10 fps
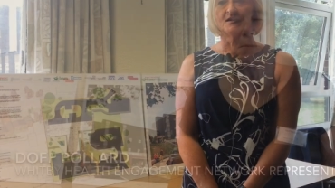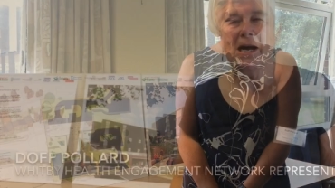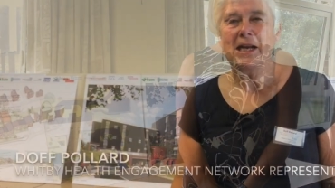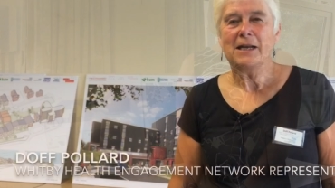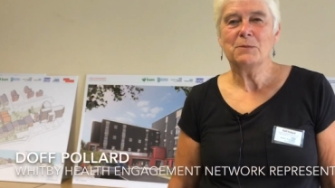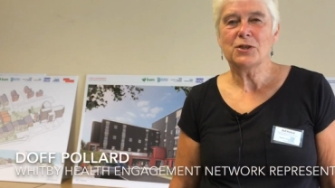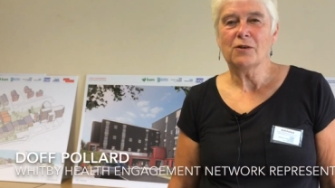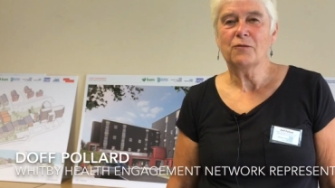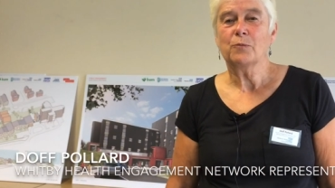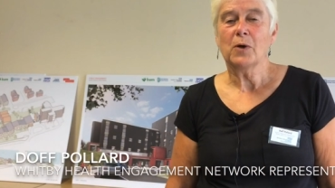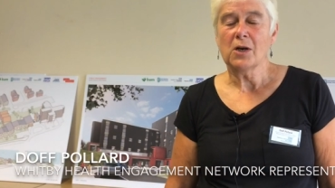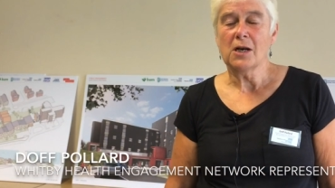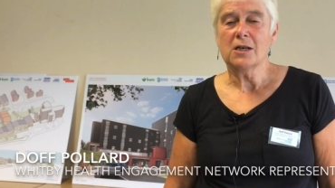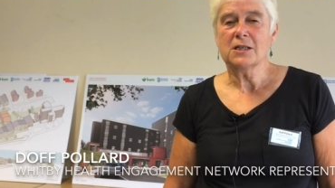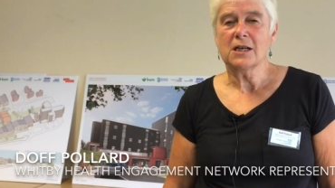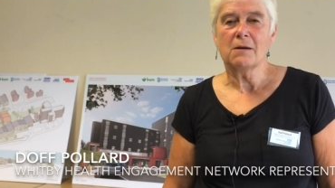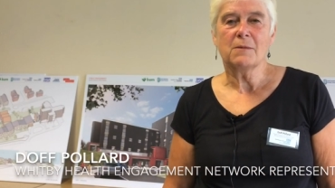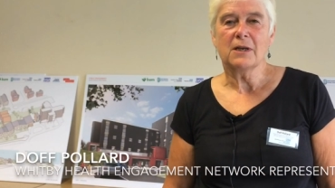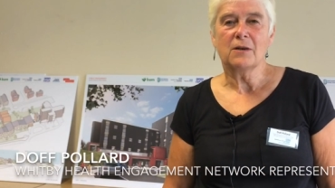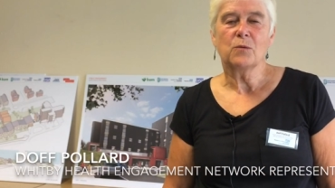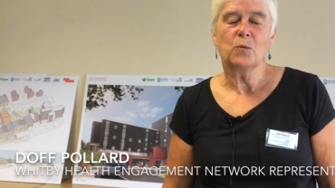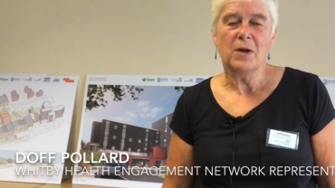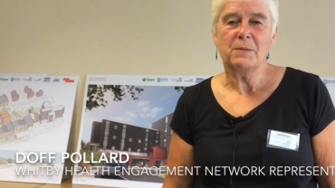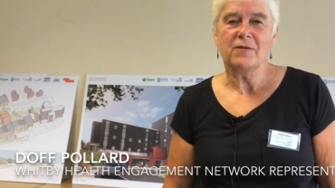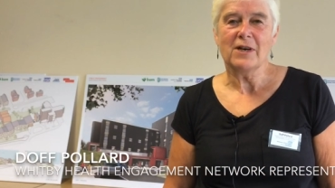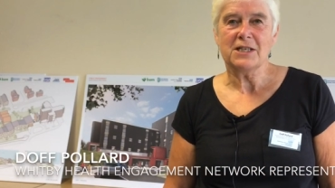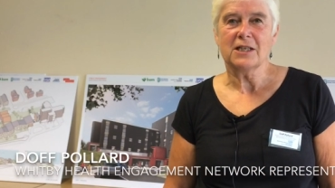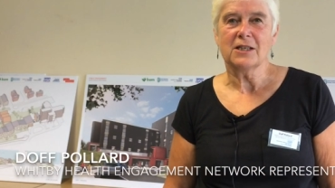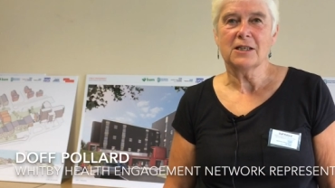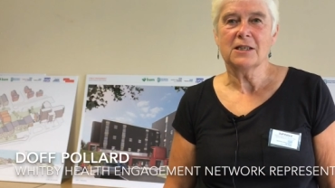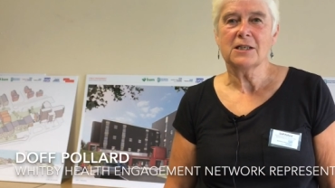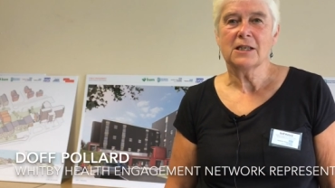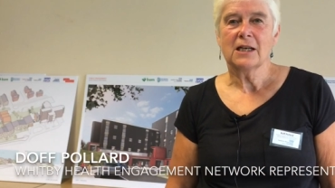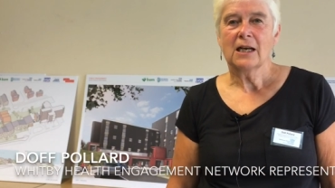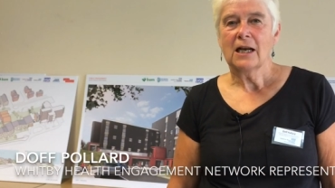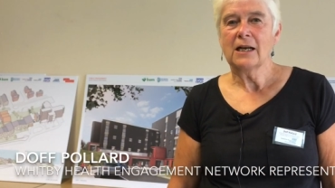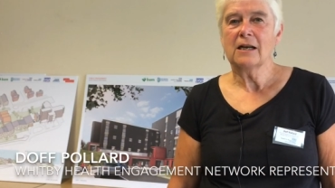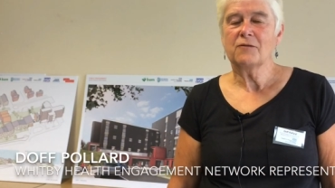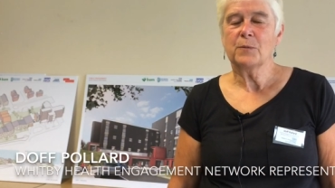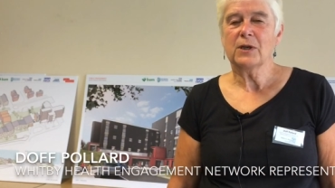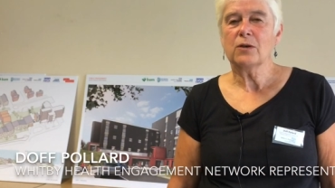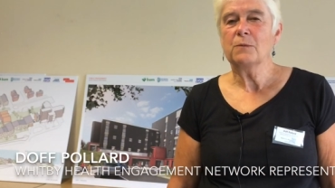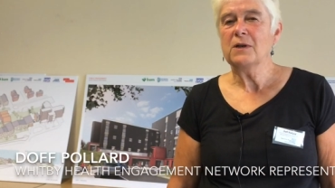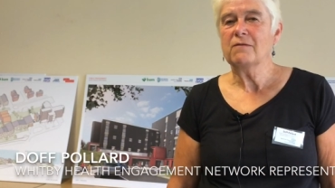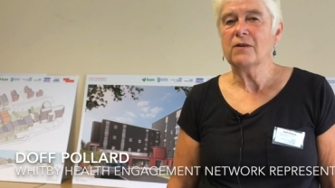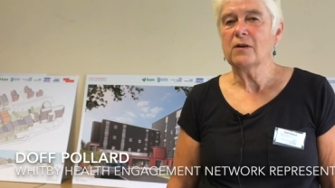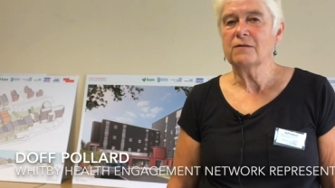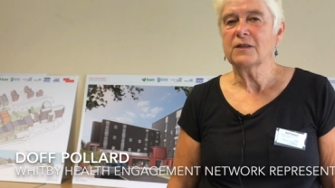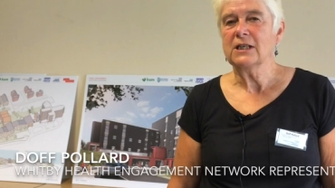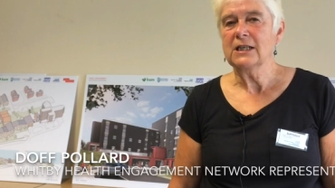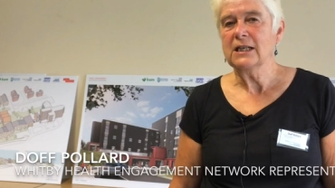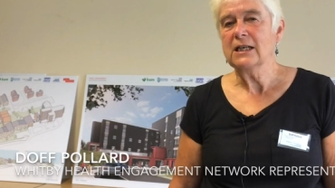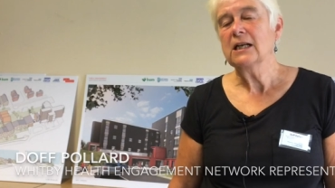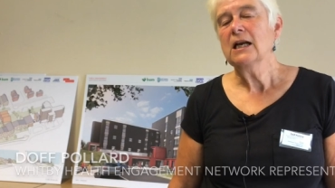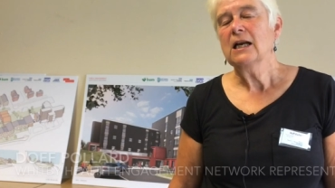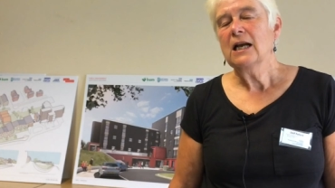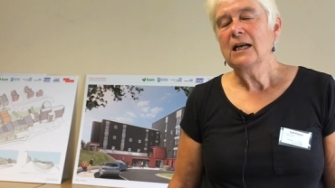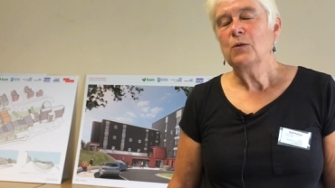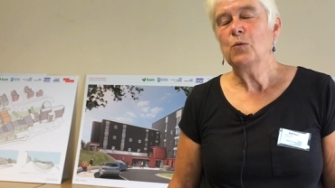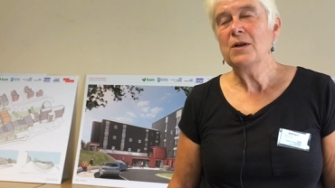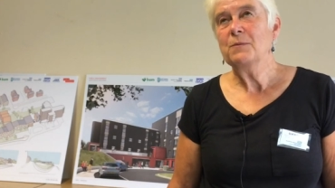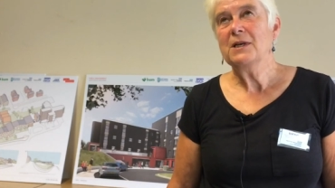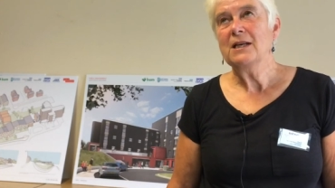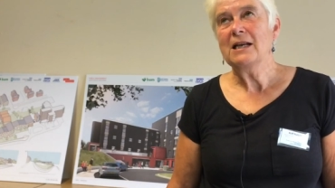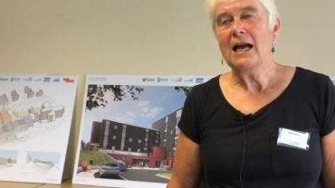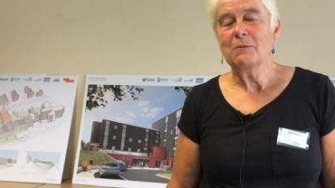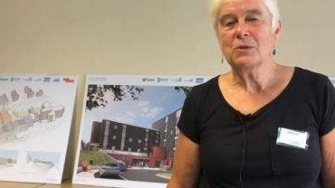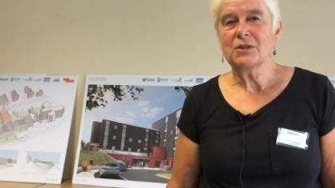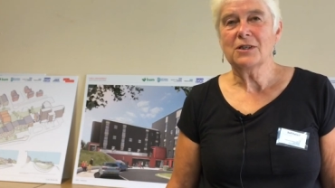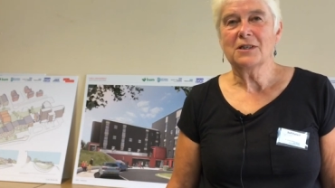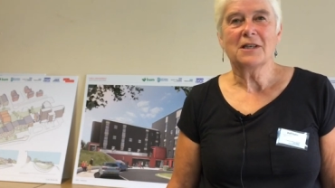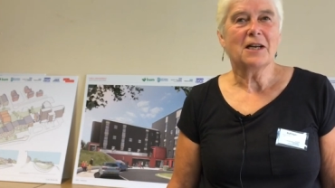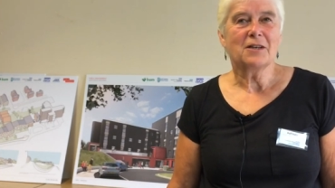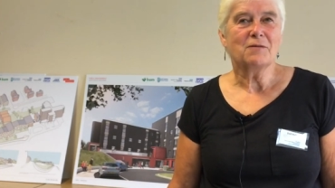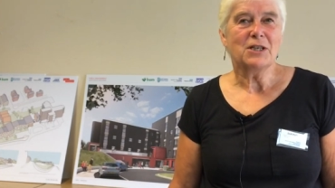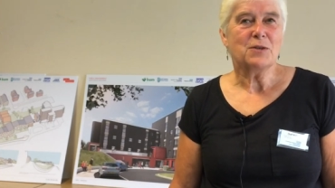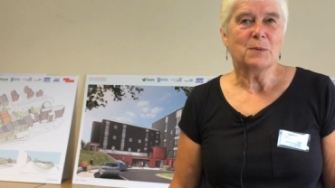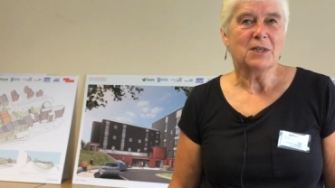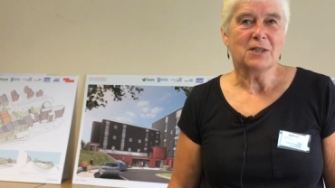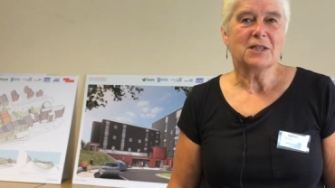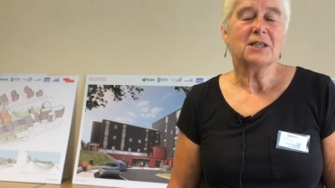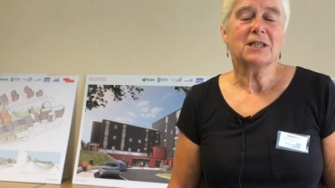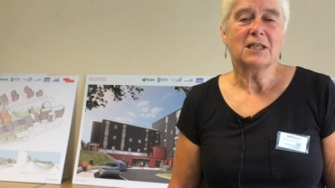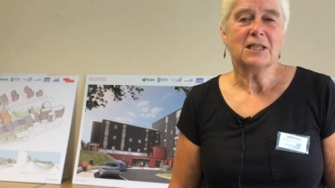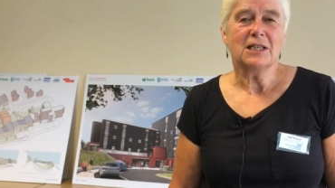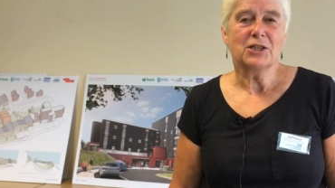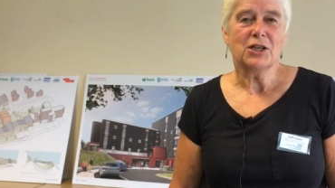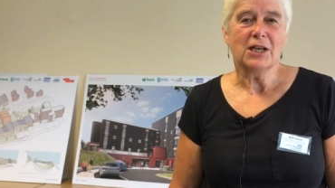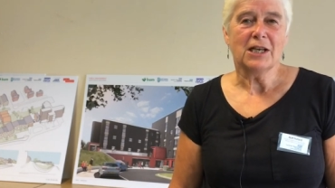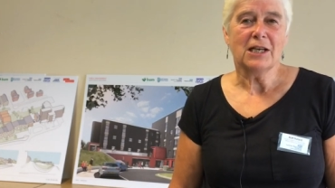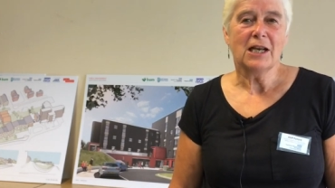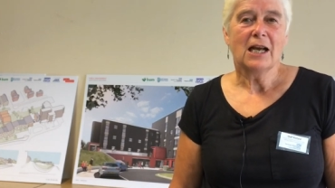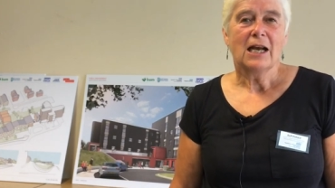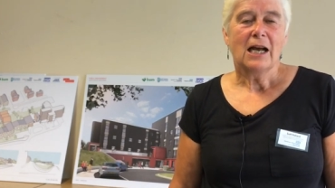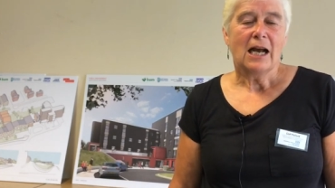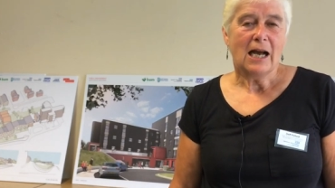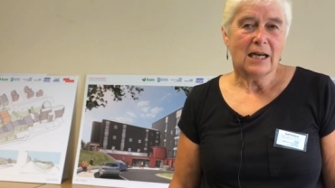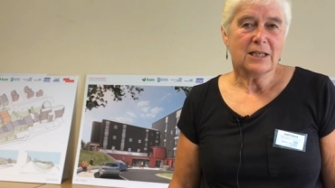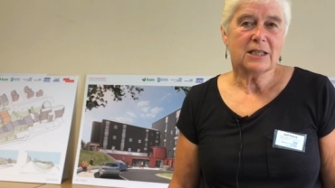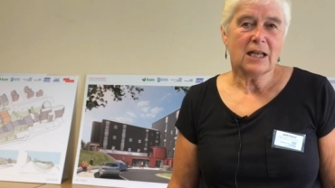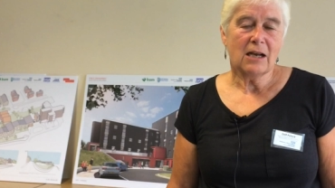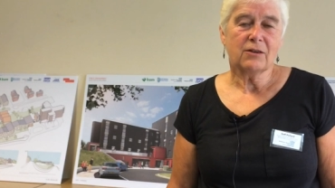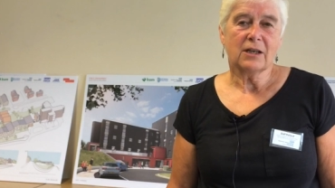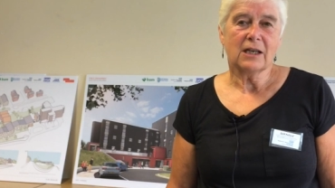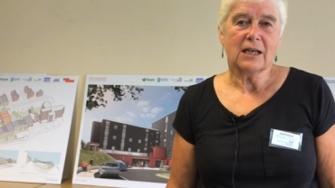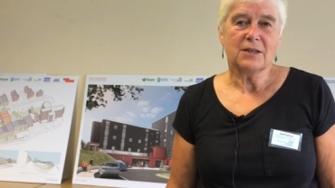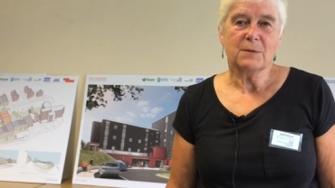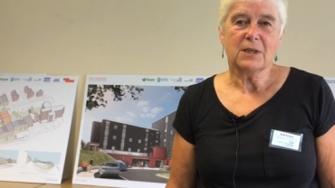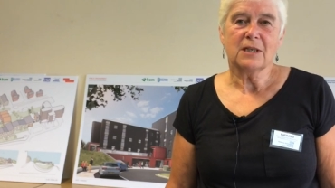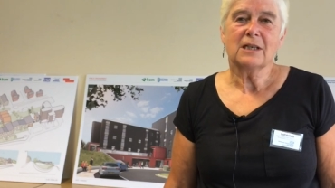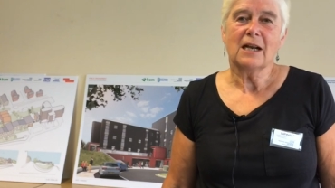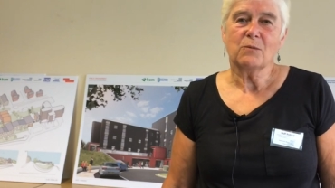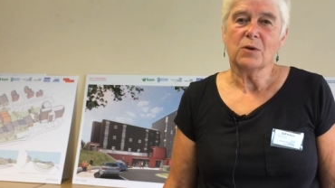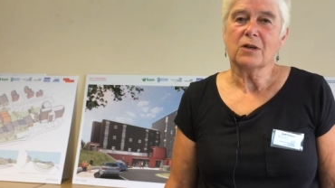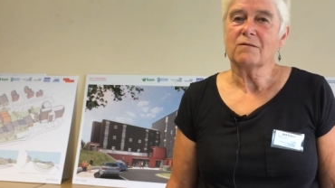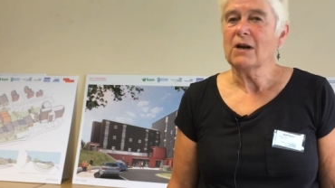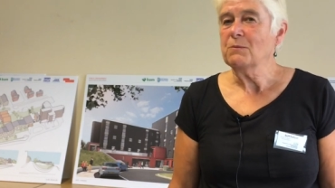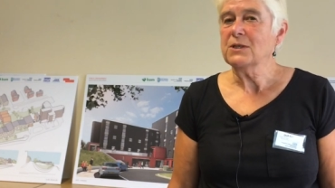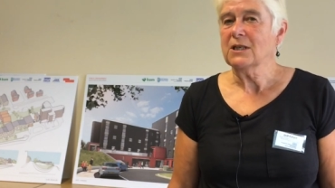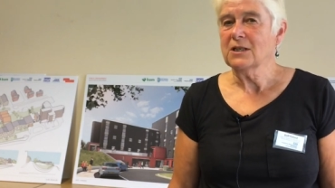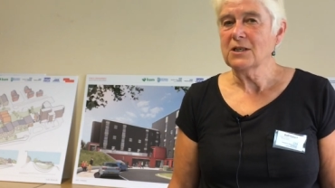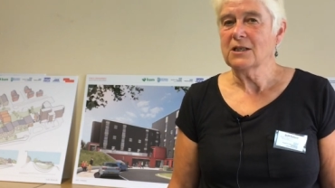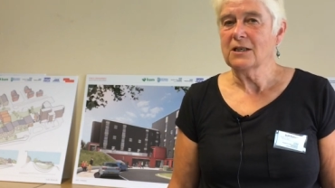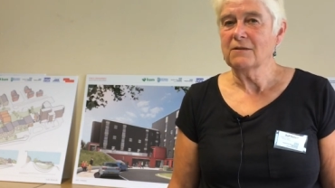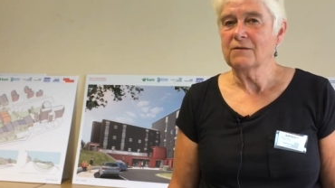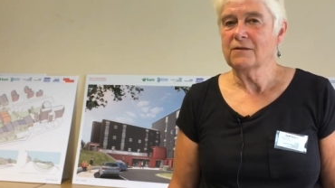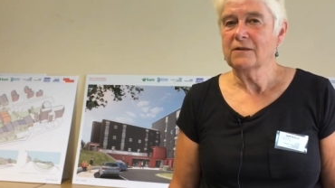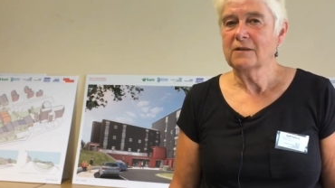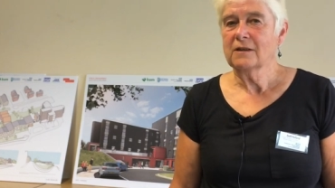My name's Doff Pollard, I'm a Whitby resident and I've become involved in the Whitby, Hamilton and Richmond CCG as the Health Engagement Network representative.